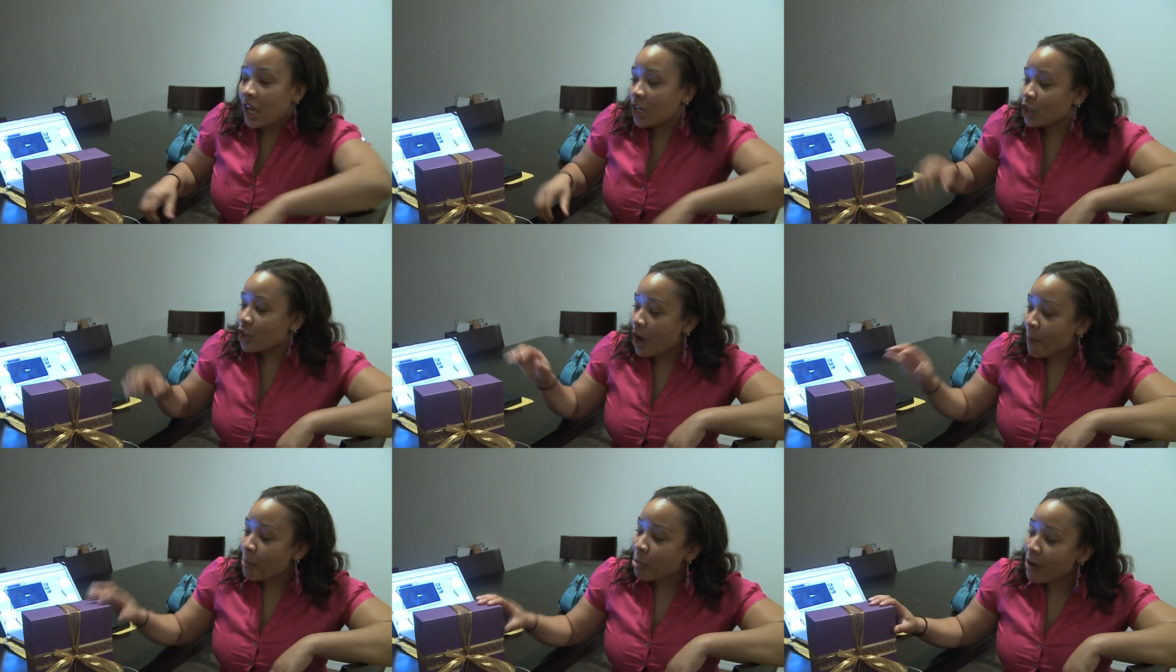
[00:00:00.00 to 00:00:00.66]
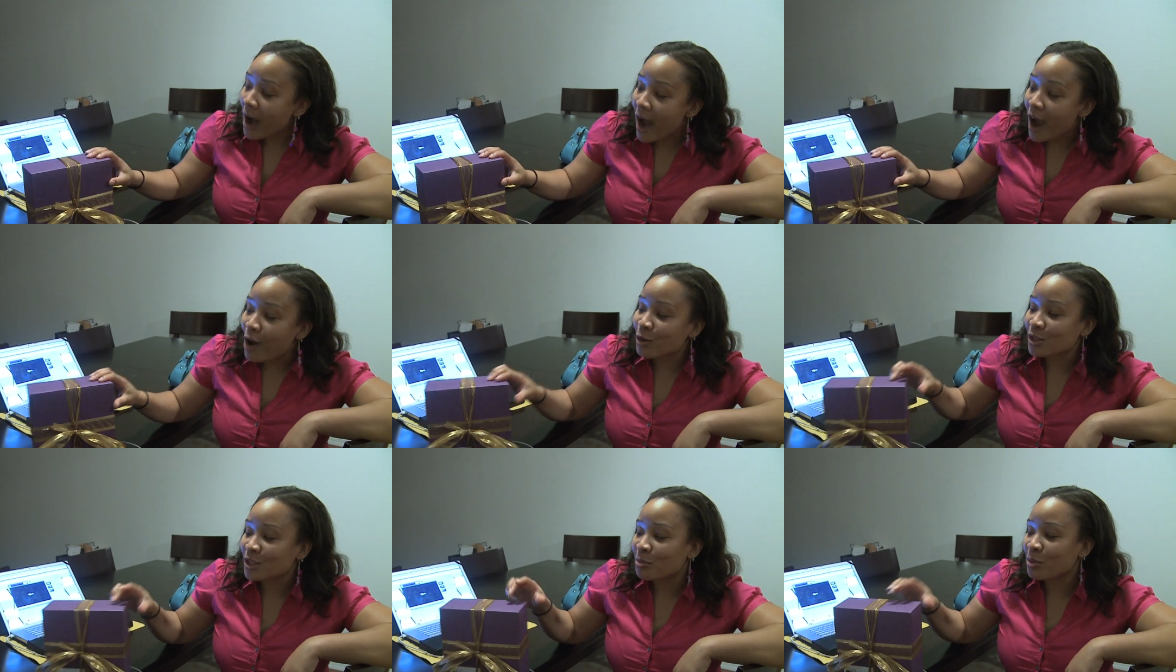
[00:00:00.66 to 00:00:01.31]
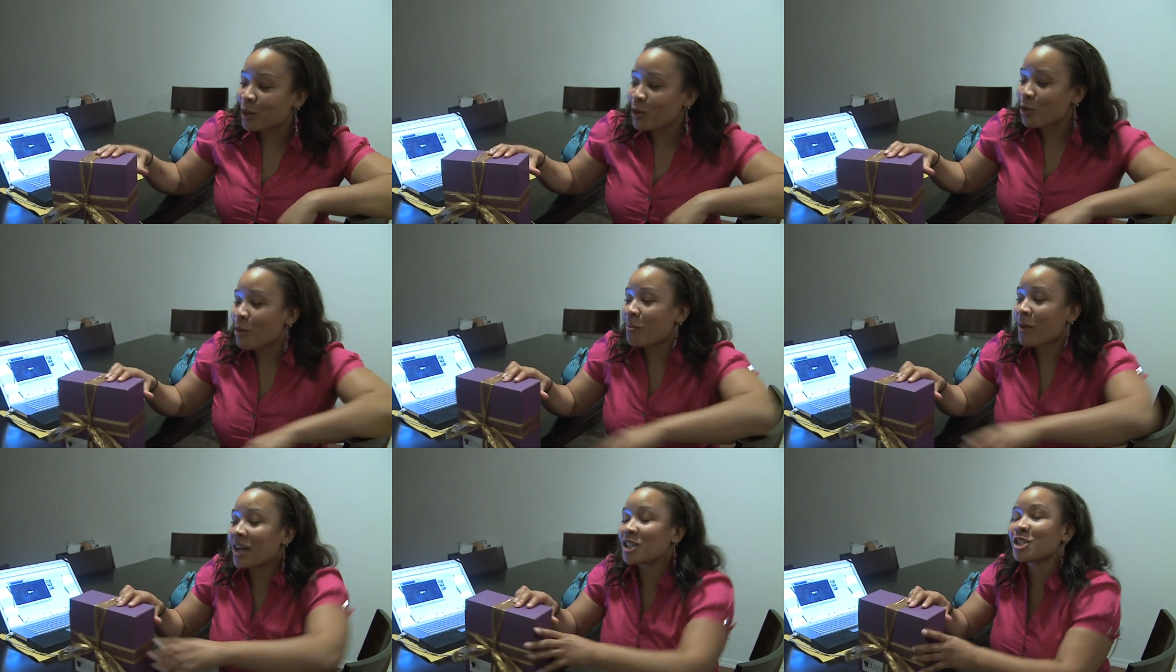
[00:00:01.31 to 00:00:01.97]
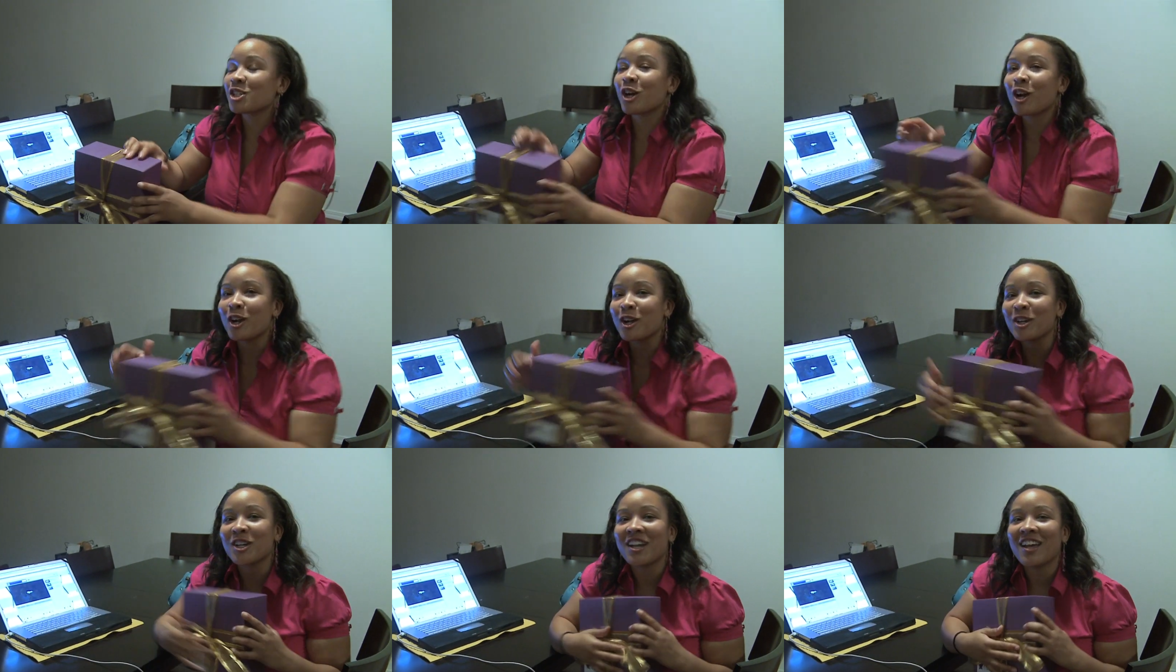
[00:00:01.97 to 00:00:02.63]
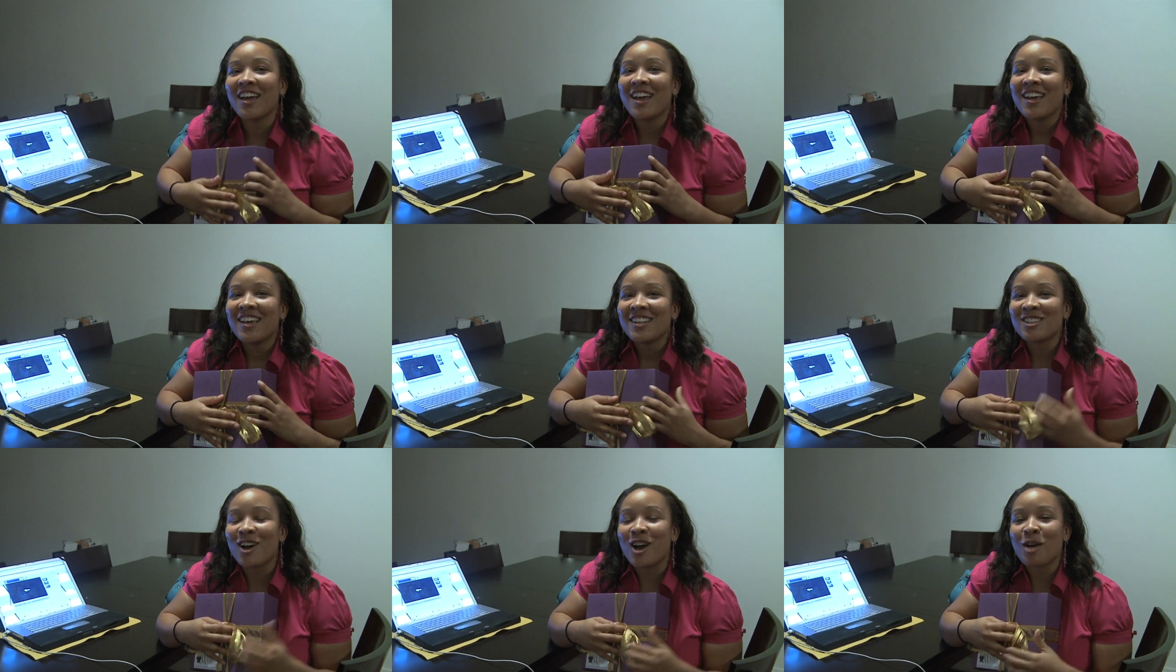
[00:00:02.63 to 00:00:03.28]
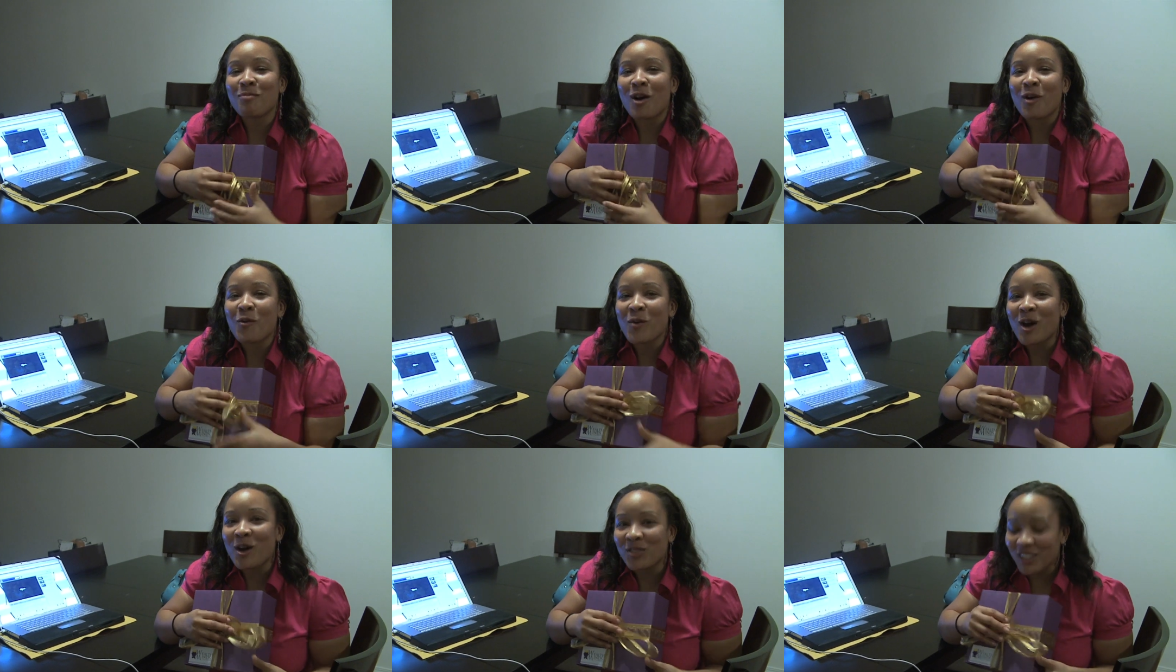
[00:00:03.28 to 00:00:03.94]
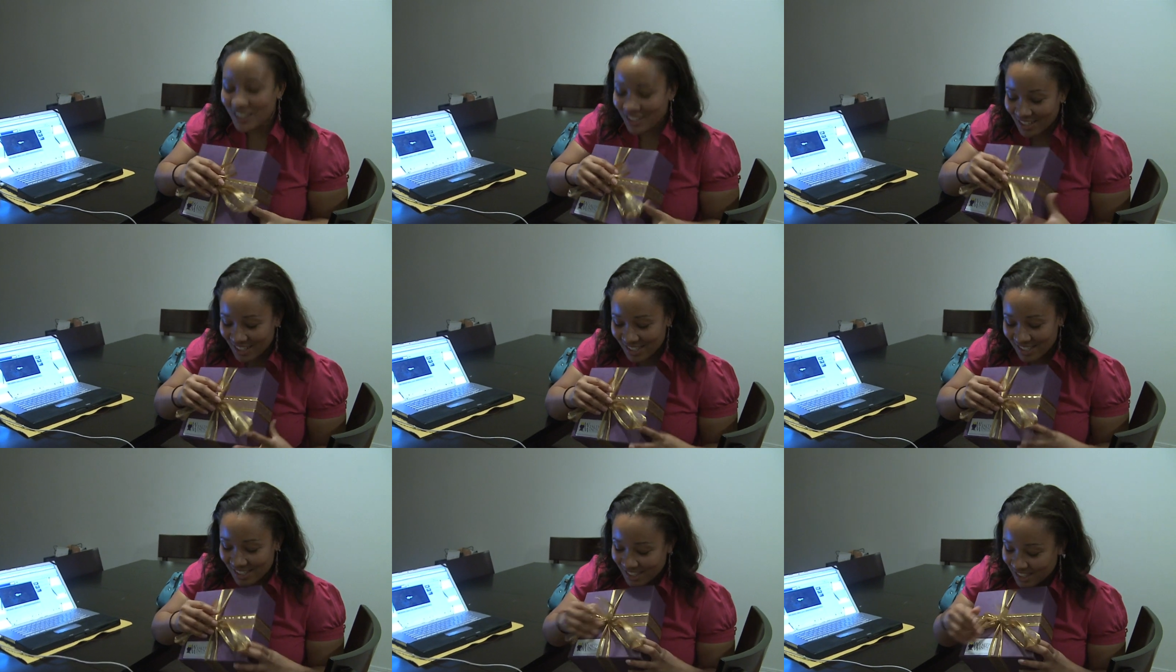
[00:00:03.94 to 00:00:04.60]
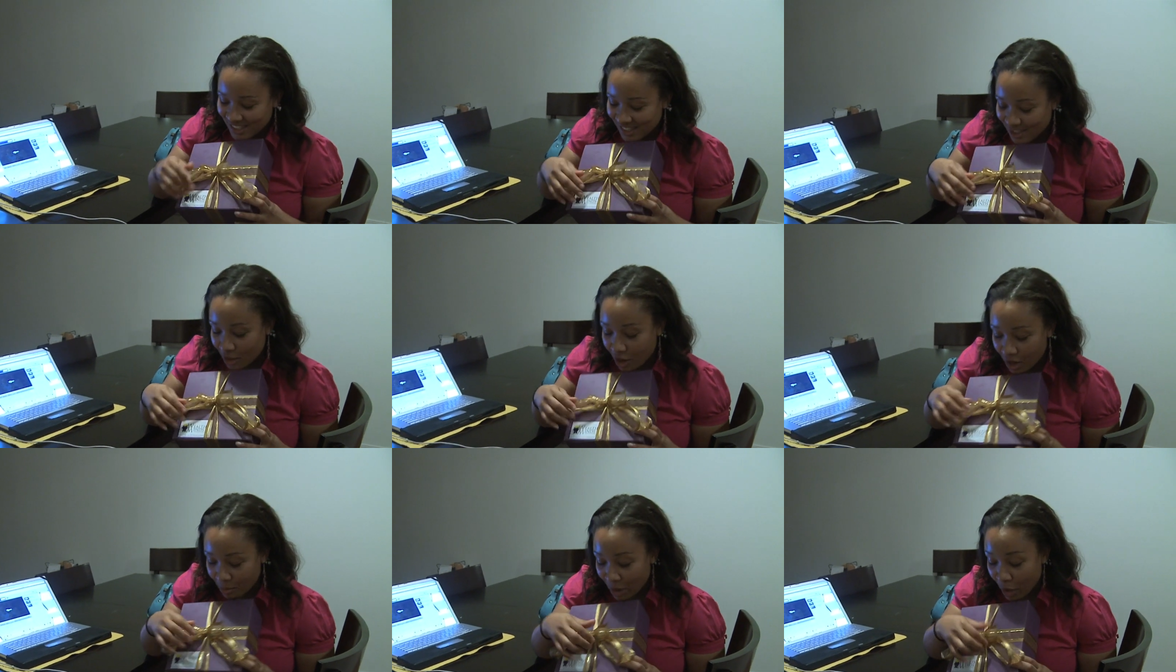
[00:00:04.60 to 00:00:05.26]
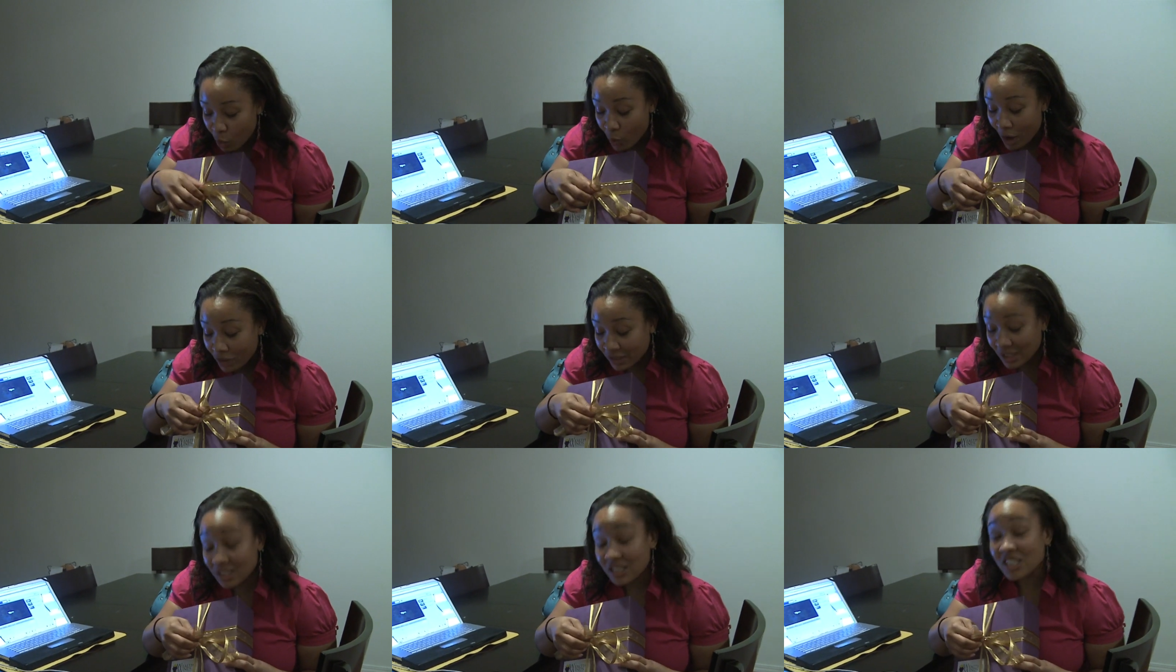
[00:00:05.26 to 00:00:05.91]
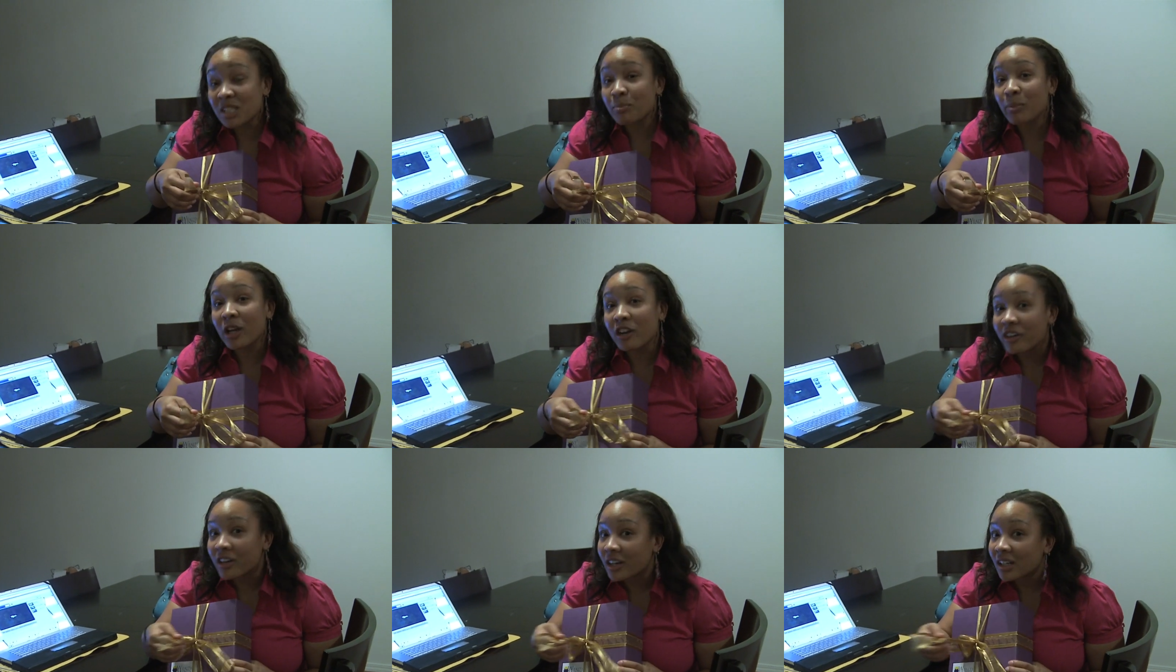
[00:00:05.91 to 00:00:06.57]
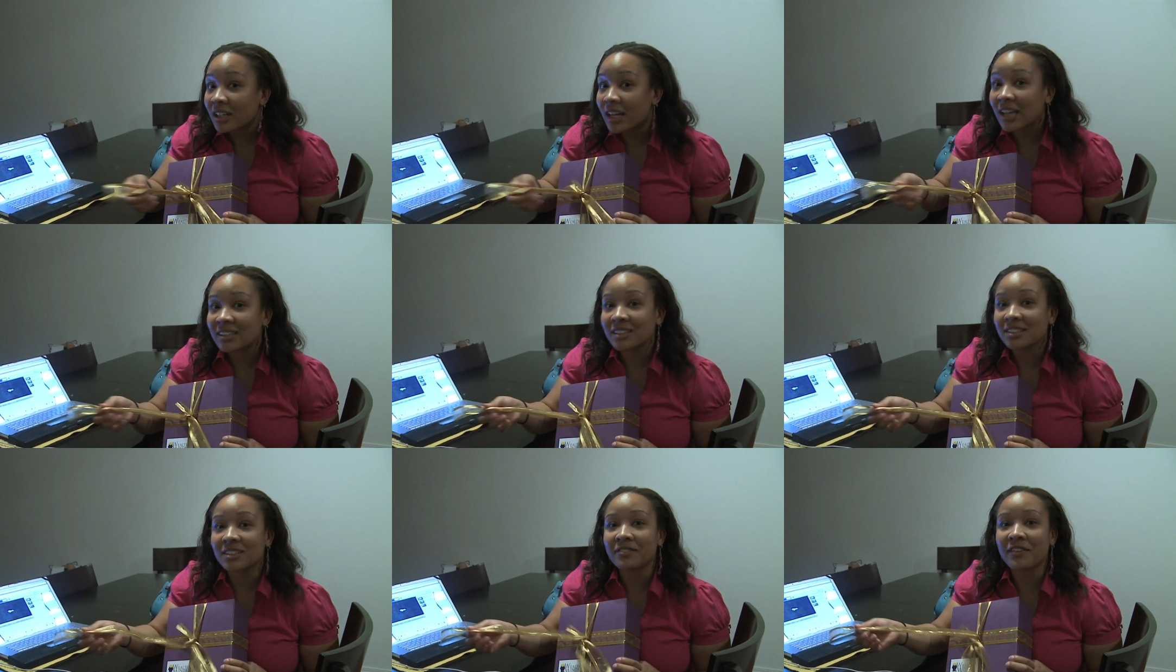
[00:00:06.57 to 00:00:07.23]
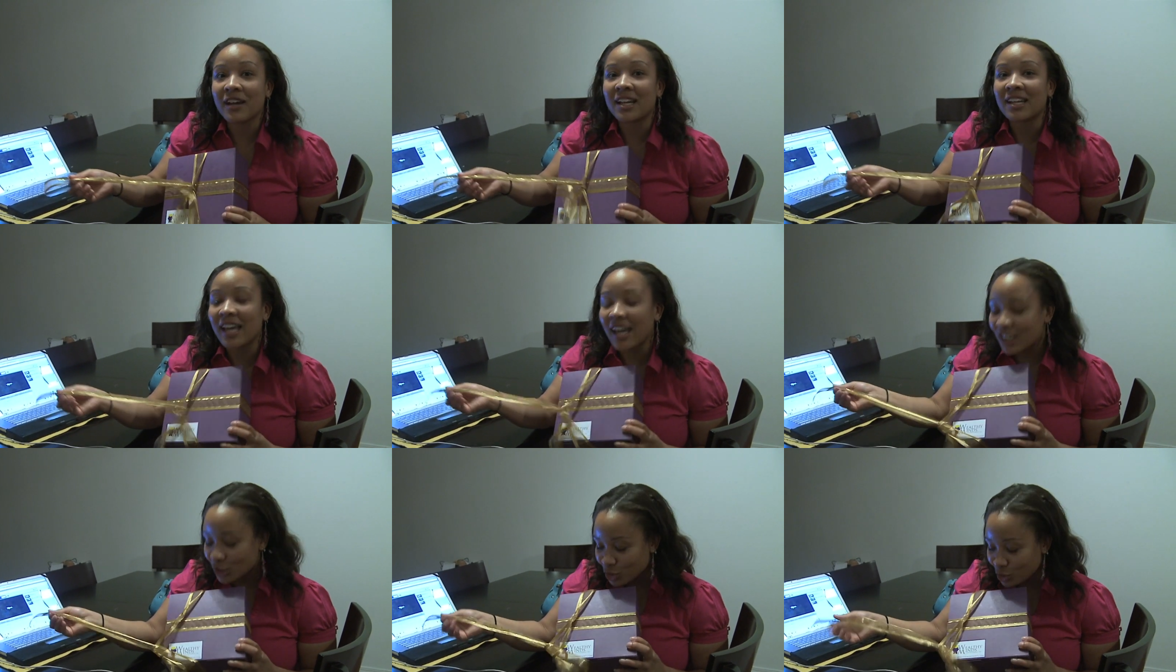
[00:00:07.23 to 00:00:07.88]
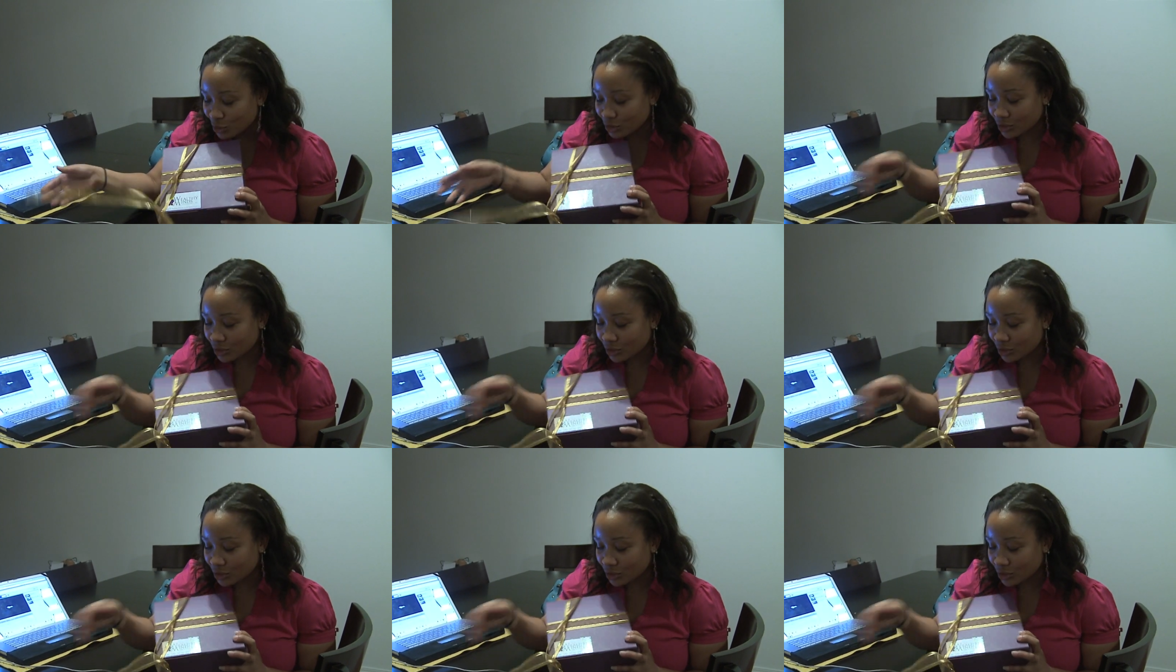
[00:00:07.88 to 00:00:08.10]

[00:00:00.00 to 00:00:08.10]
You know, I'm proud to put on my shirt, talk about wealthiness, in spirit, not just in financial.